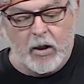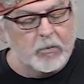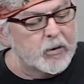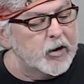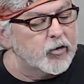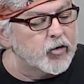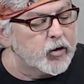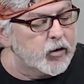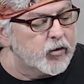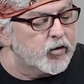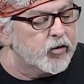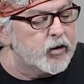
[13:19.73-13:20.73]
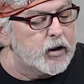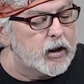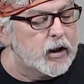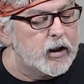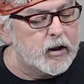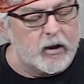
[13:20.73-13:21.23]
But as you can
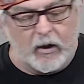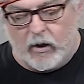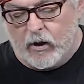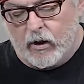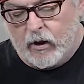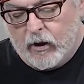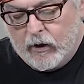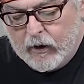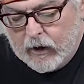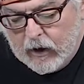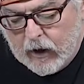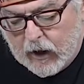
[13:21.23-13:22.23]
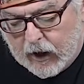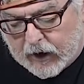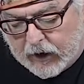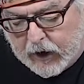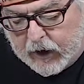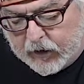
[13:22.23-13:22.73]
see, I can
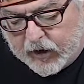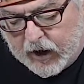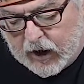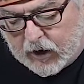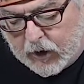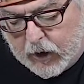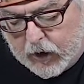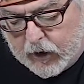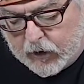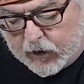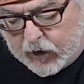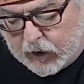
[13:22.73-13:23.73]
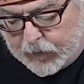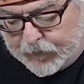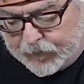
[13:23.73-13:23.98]
then take this and